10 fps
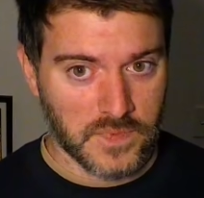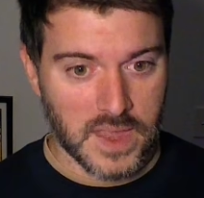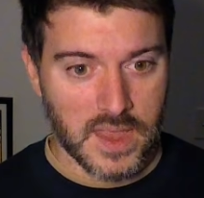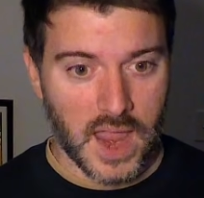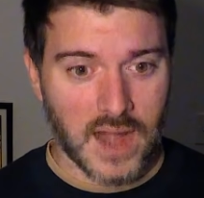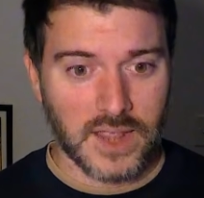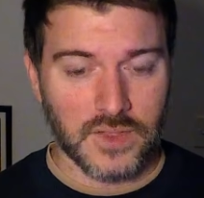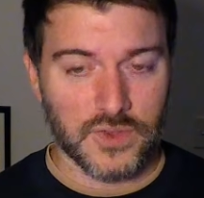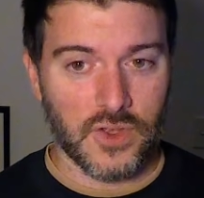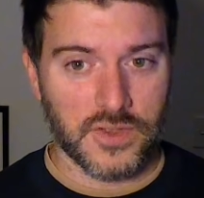and
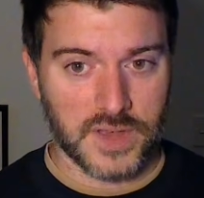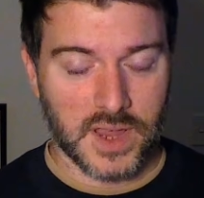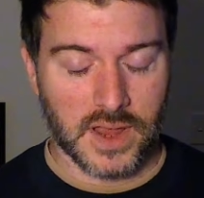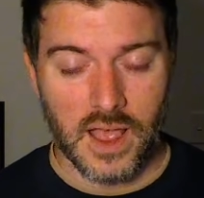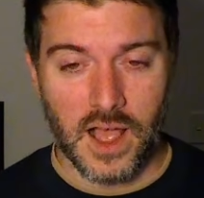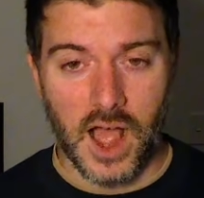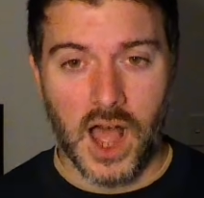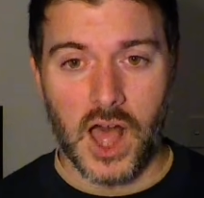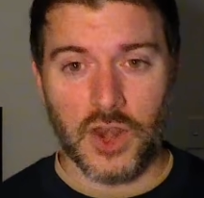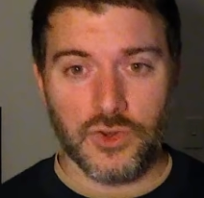inserting
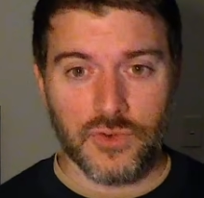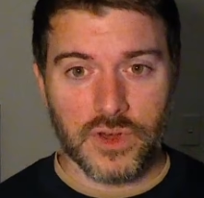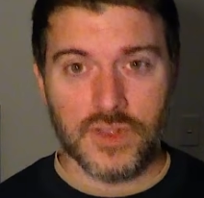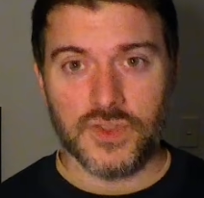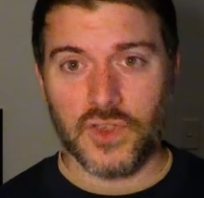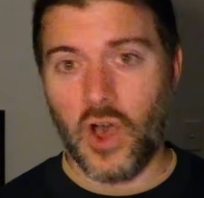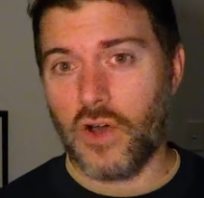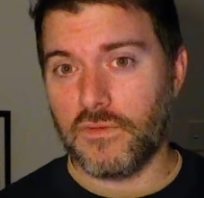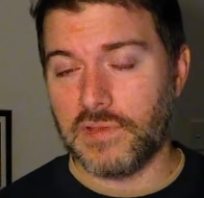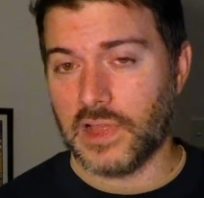hundreds
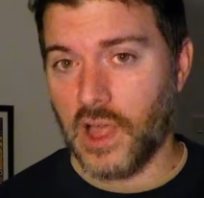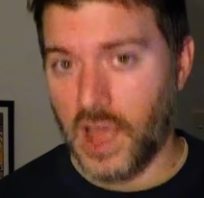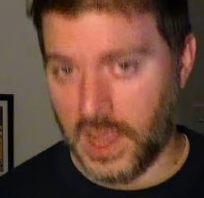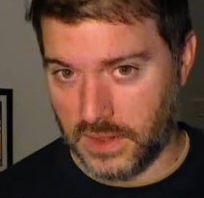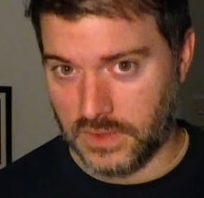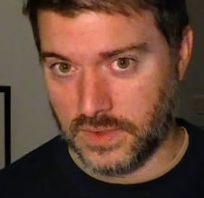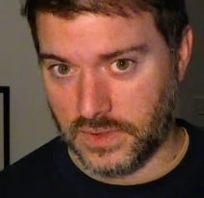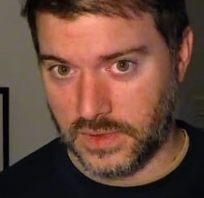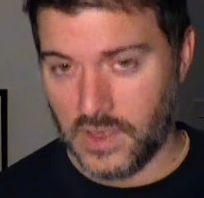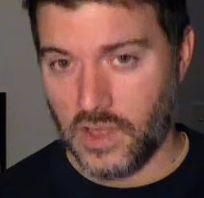of
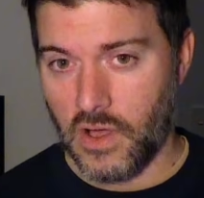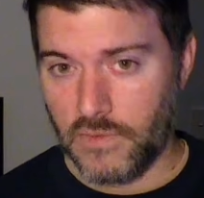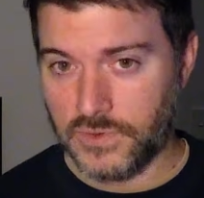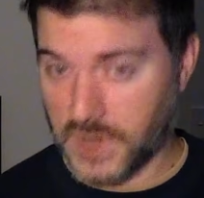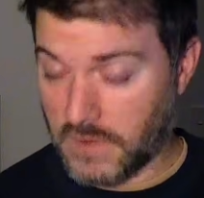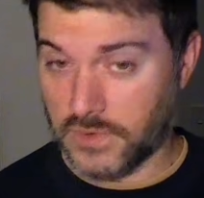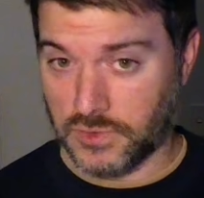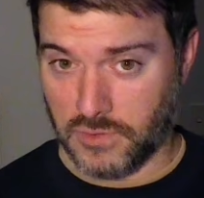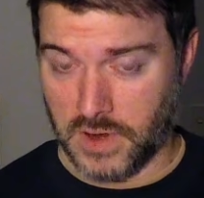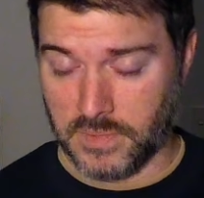lines of
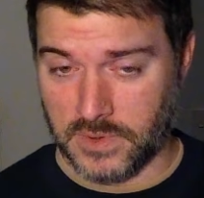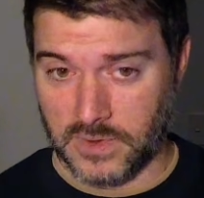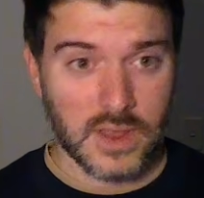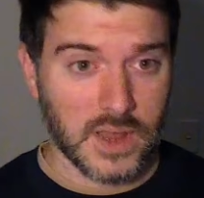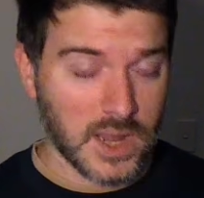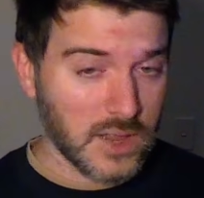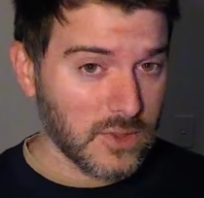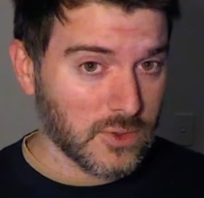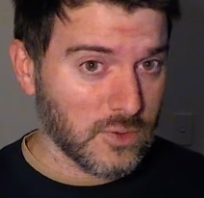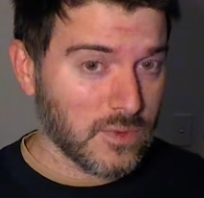JavaScript in
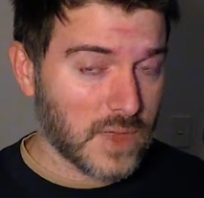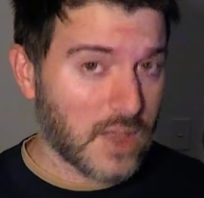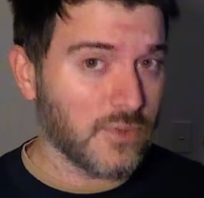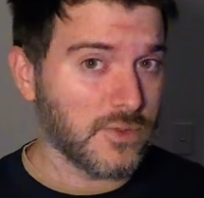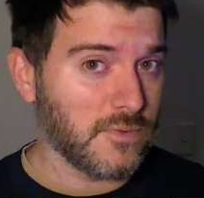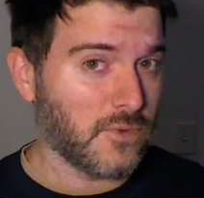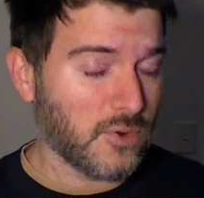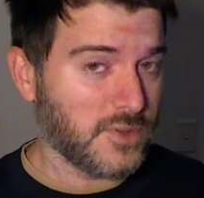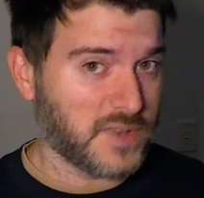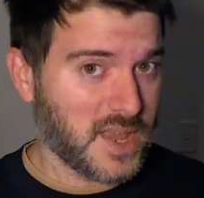
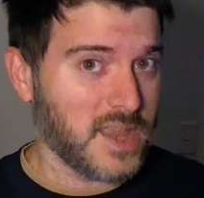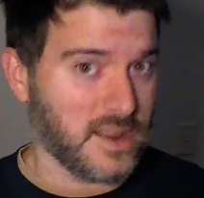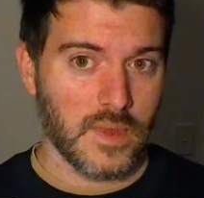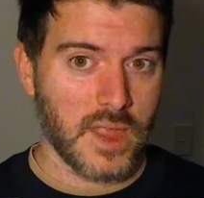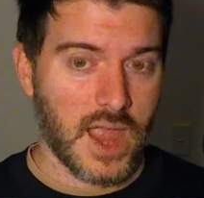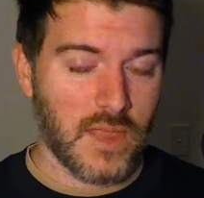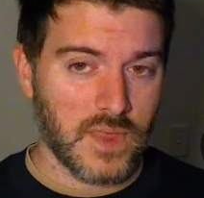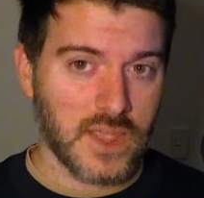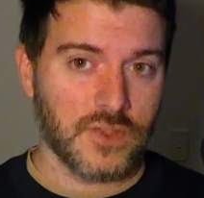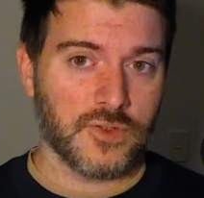2014. And
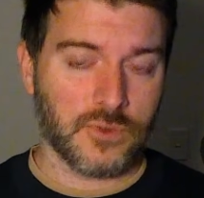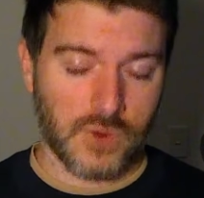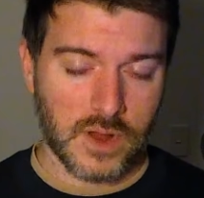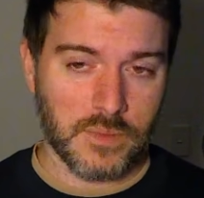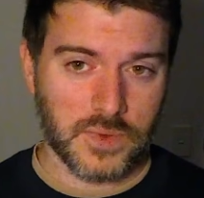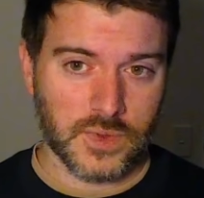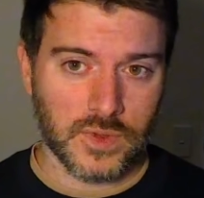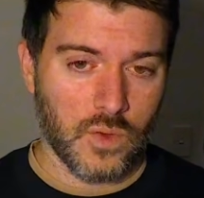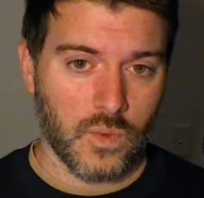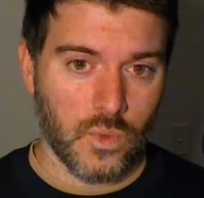these
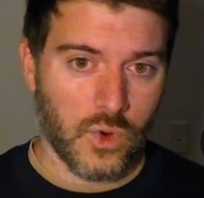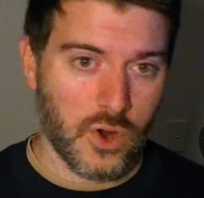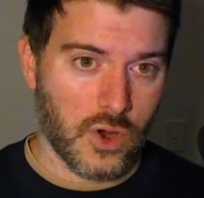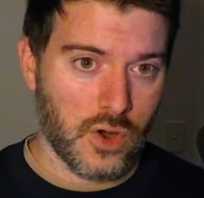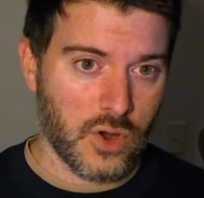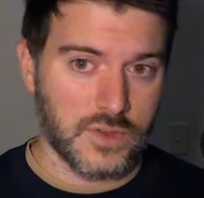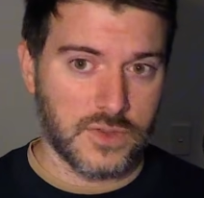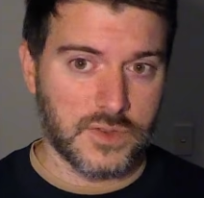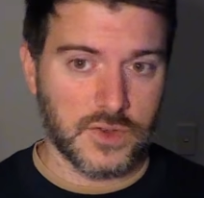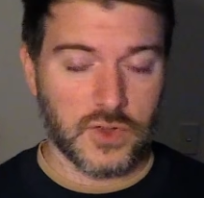scripts were
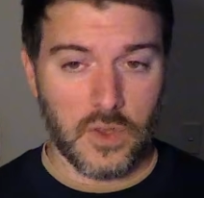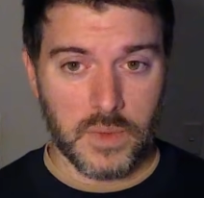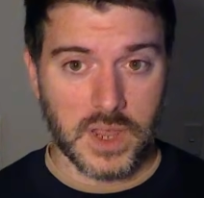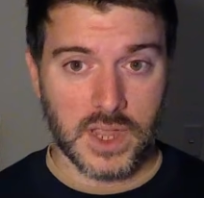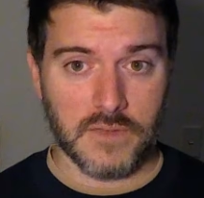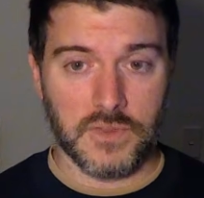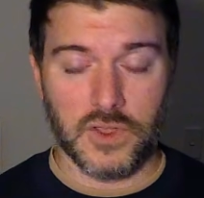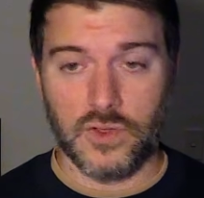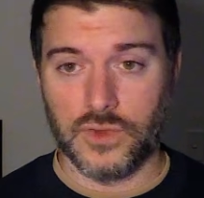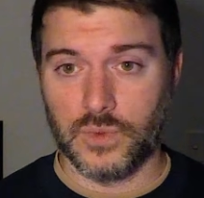determining if the
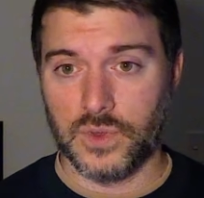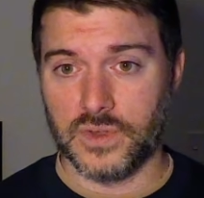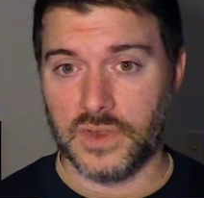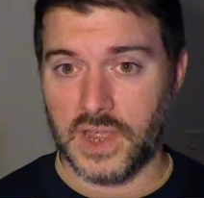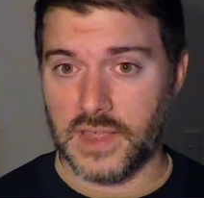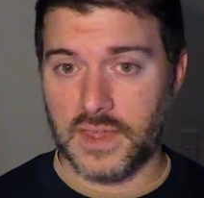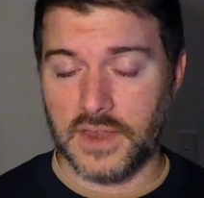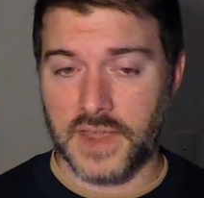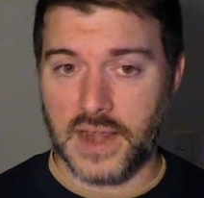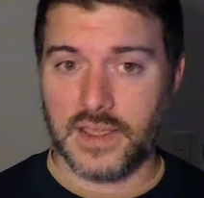user was near their
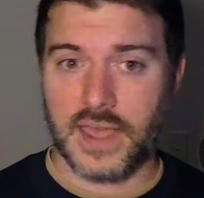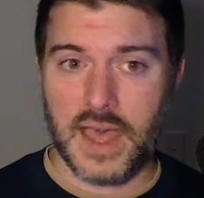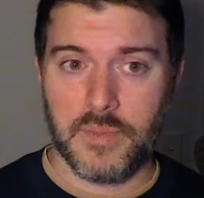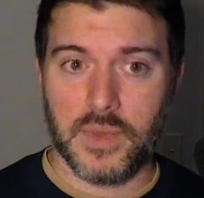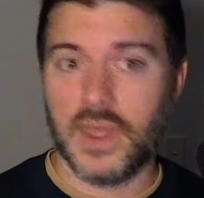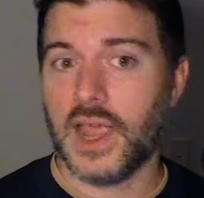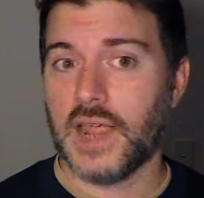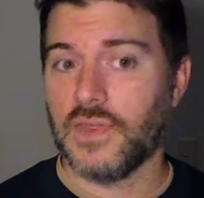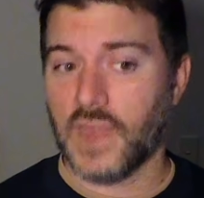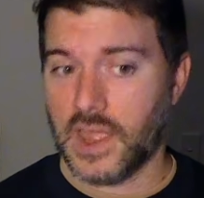data cap
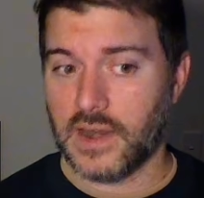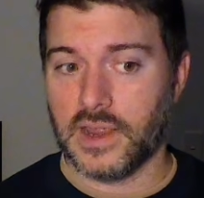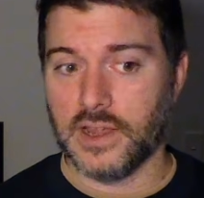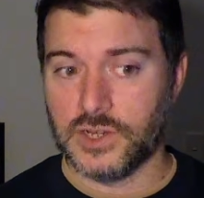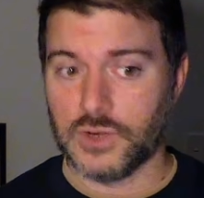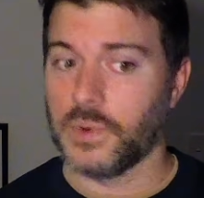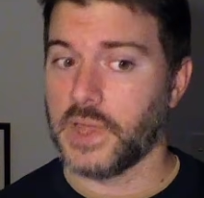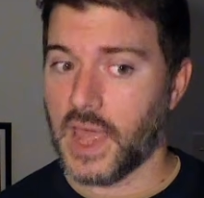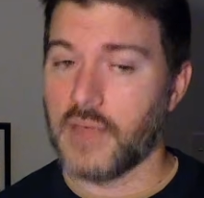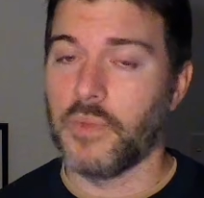and then
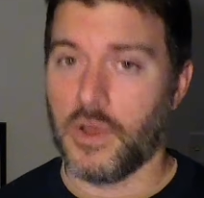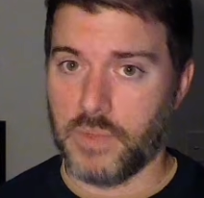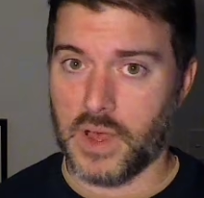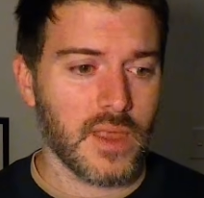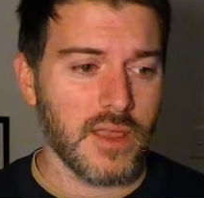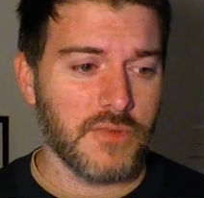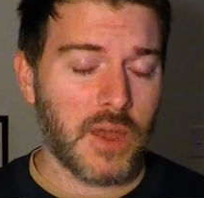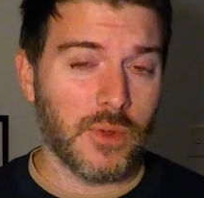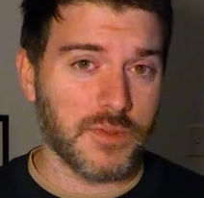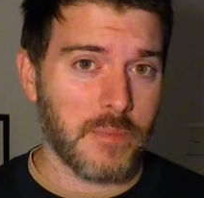issuing a pop-up. If
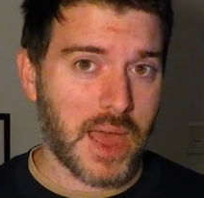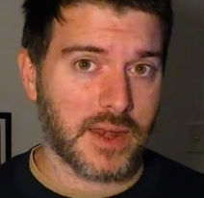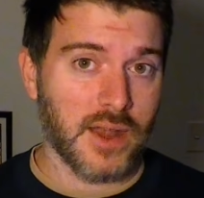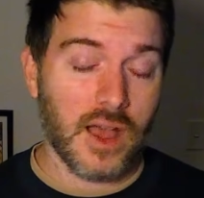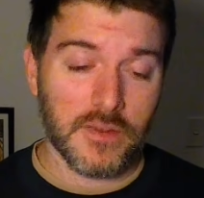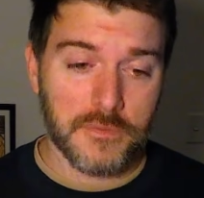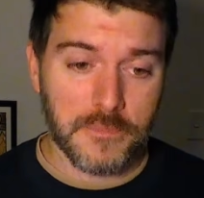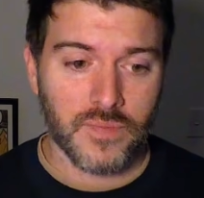that wasn't bad enough,